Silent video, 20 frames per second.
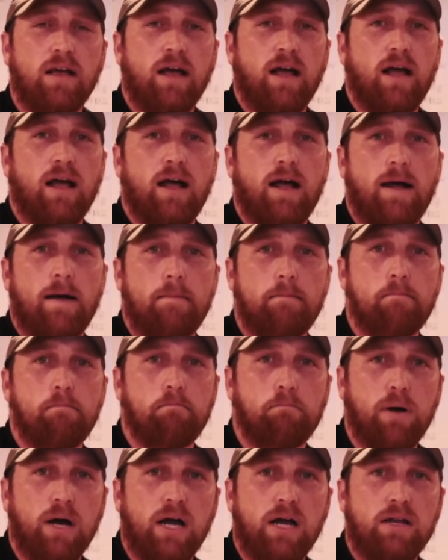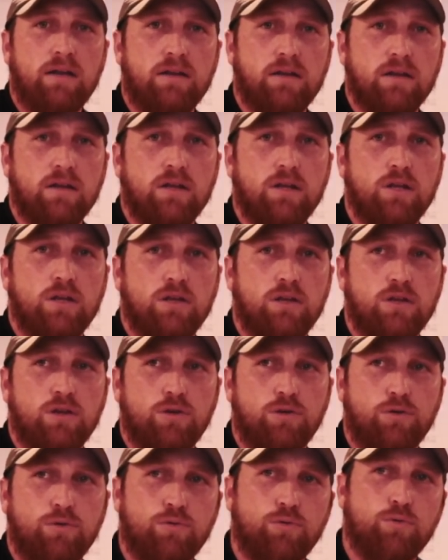but
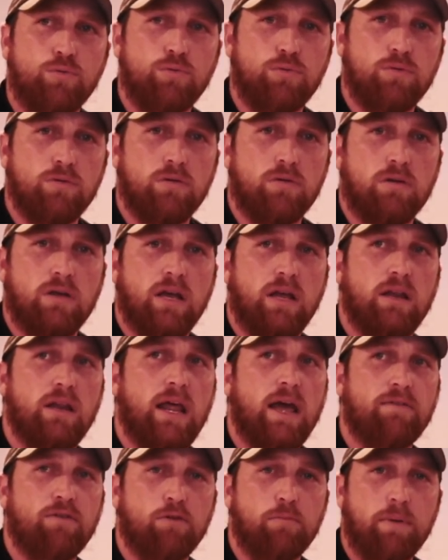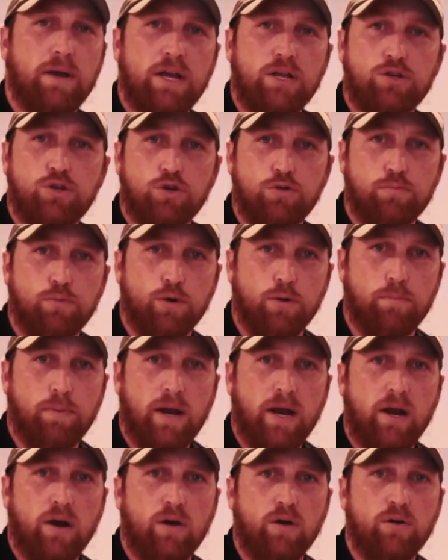you can never be too
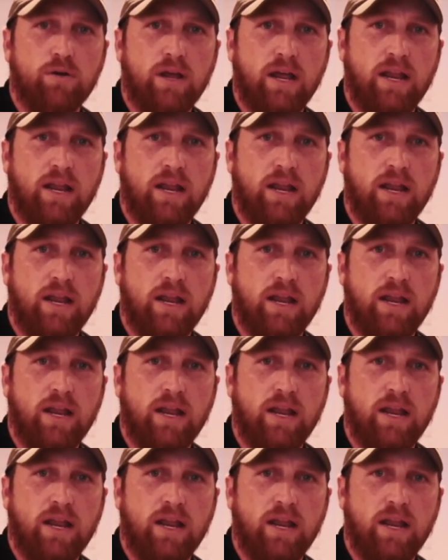prepared.